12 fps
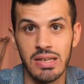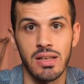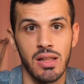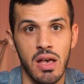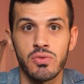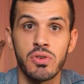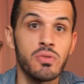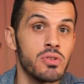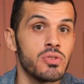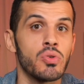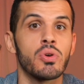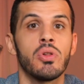It allows you
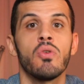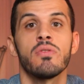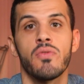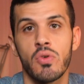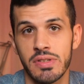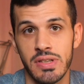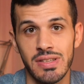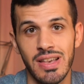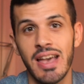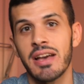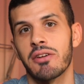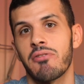to clone voices,
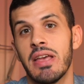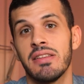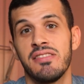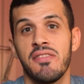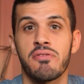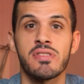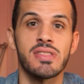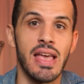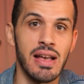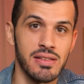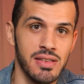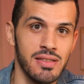create different
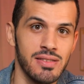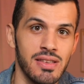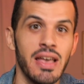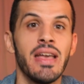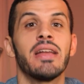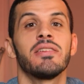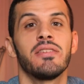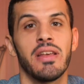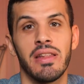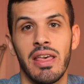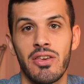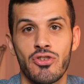accents and
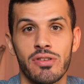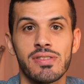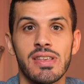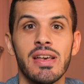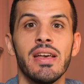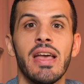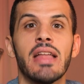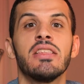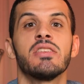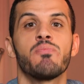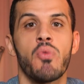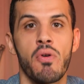intonations, and
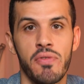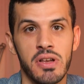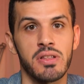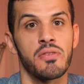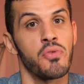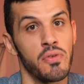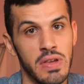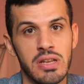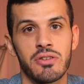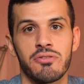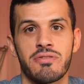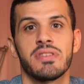is perfect for
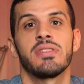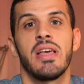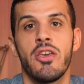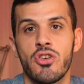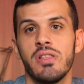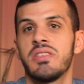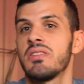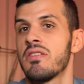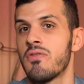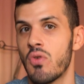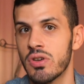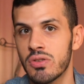video translations,
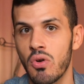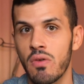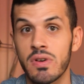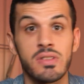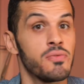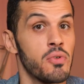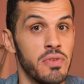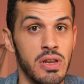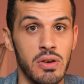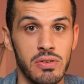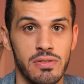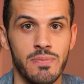voiceovers for
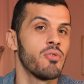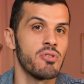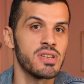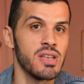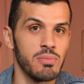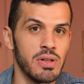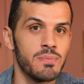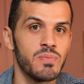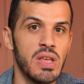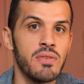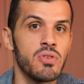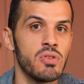videos. For example,
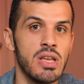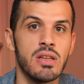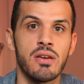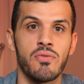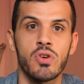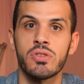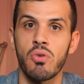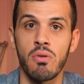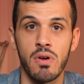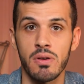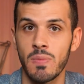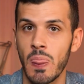if you need a
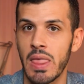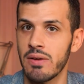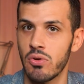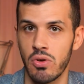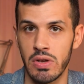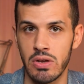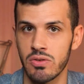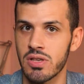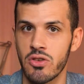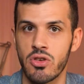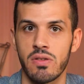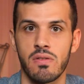voiceover for your videos,
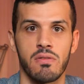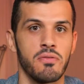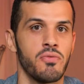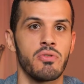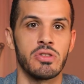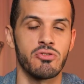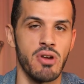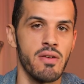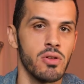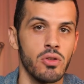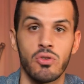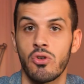such as for a
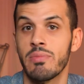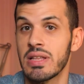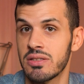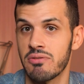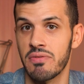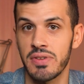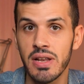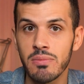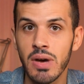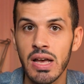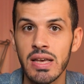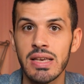travel or documentary
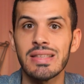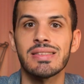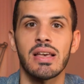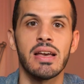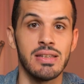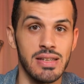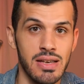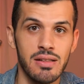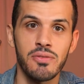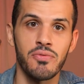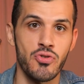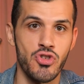film, it's
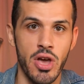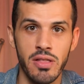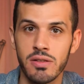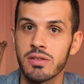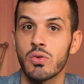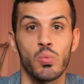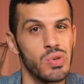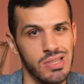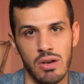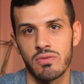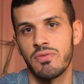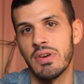ideal for channels without